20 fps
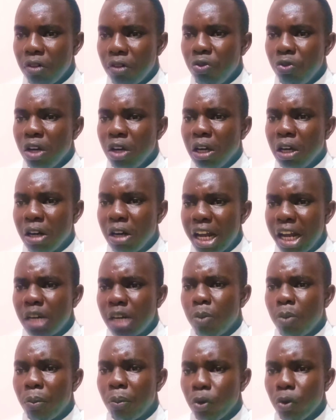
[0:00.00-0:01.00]
the
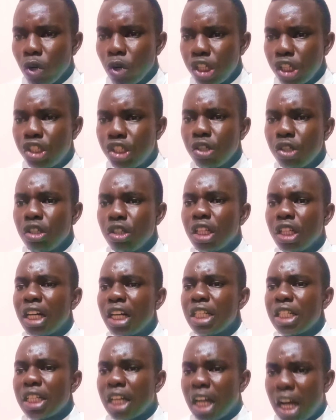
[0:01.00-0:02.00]
great population that
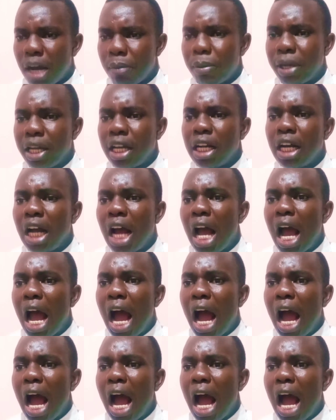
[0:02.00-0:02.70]
is coming